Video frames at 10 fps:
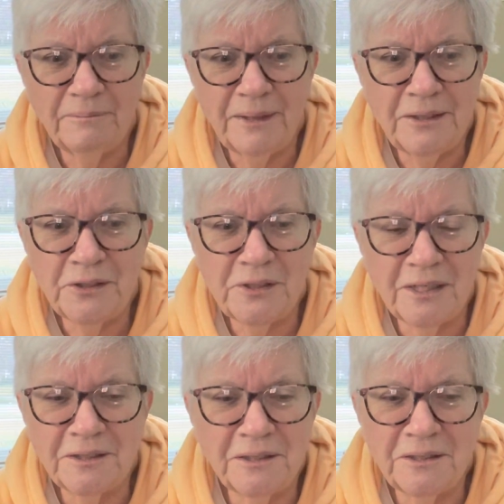It just
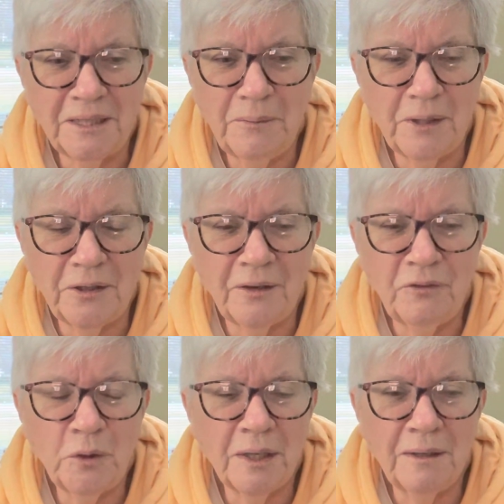doesn't seem that if
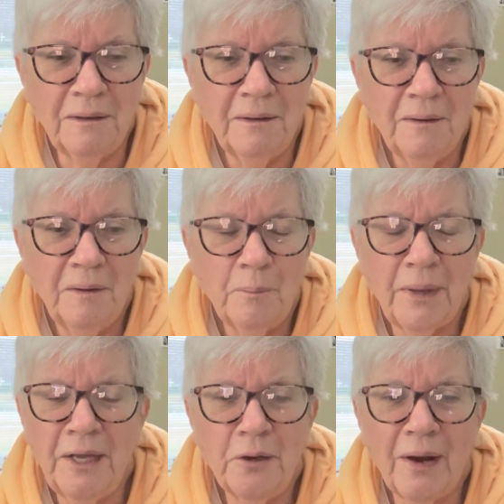you can
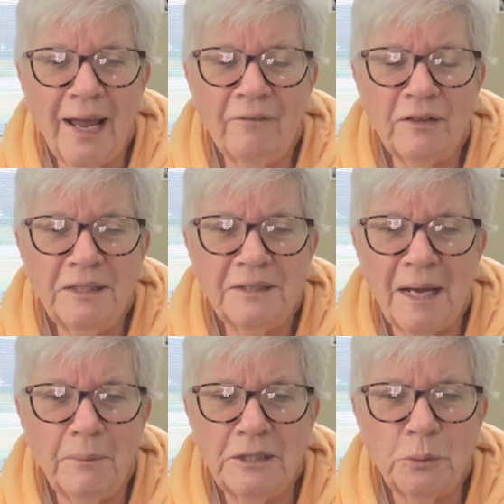pay your athletes
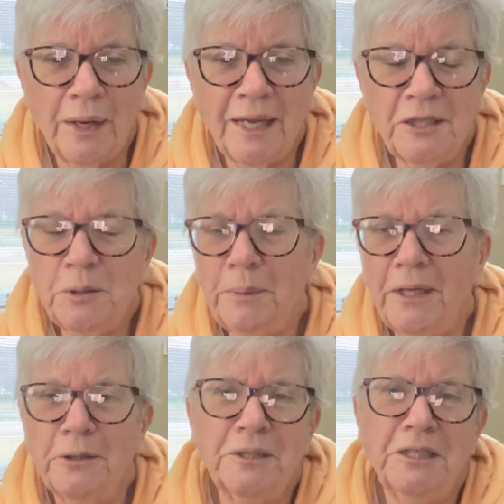that much, why can't you
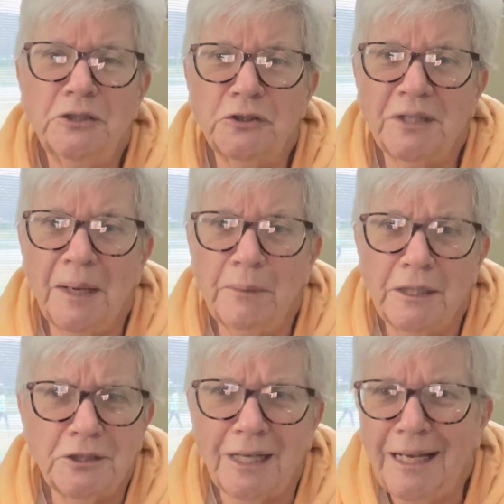pay your teachers that
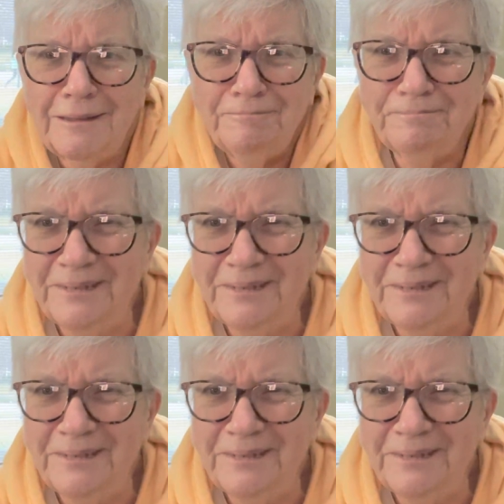much? I did